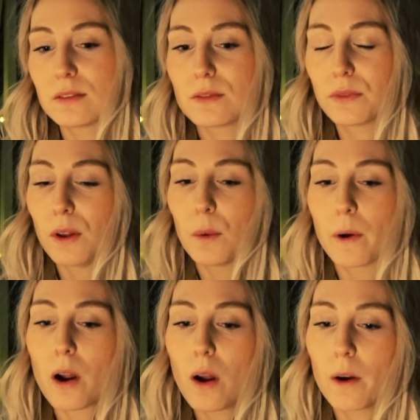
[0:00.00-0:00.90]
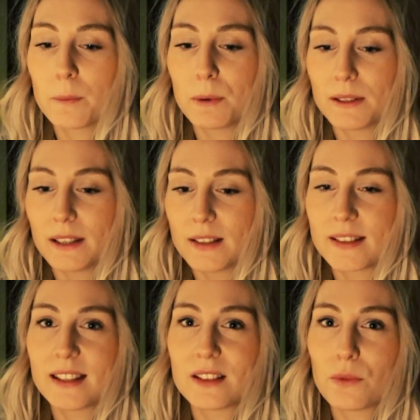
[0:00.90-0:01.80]
follow our heart, but there's
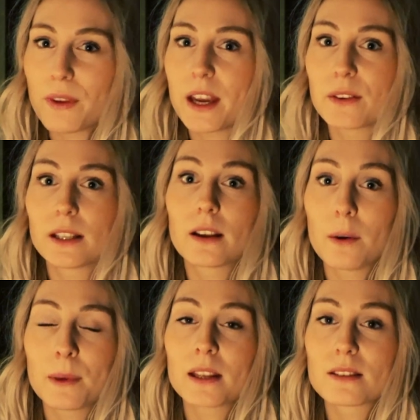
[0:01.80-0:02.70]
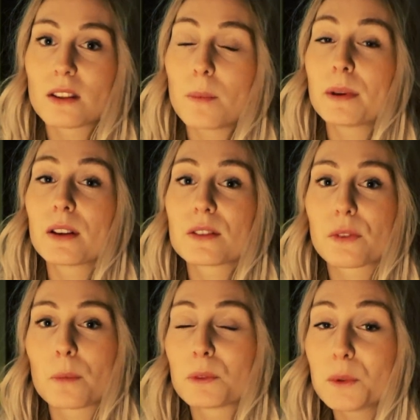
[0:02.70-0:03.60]
this fear that coming and stopping us
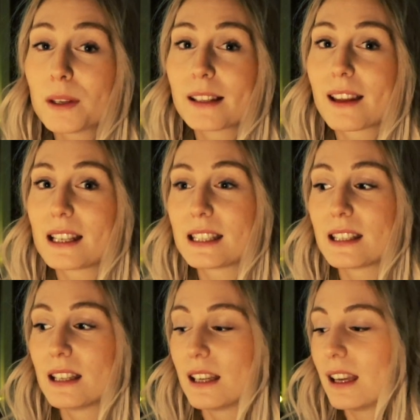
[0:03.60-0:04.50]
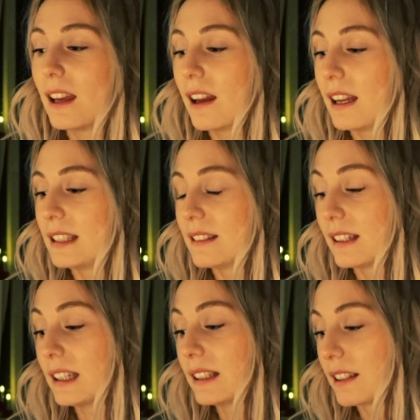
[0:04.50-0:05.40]
from doing that. And
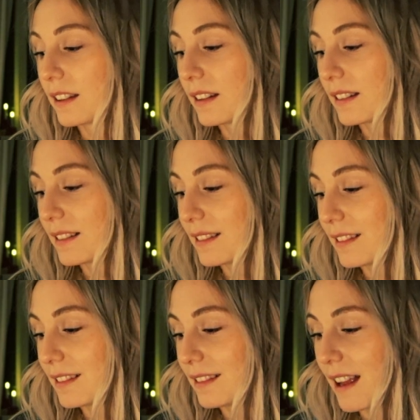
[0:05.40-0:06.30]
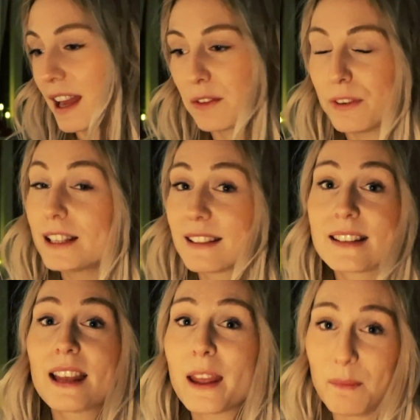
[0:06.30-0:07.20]
I feel the
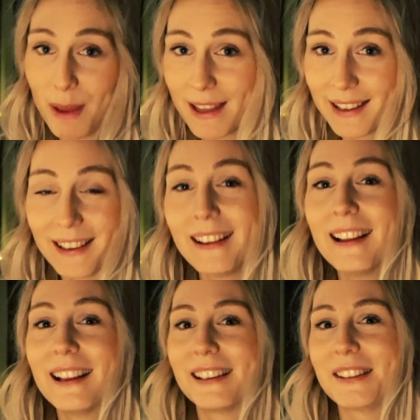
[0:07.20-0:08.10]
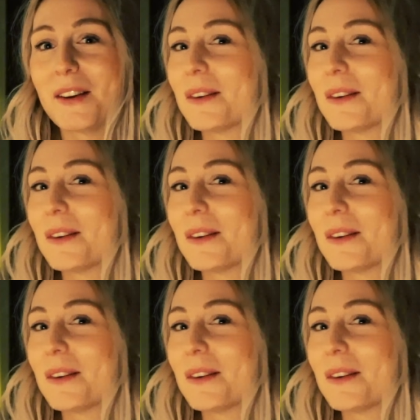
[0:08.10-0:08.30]
same. You know,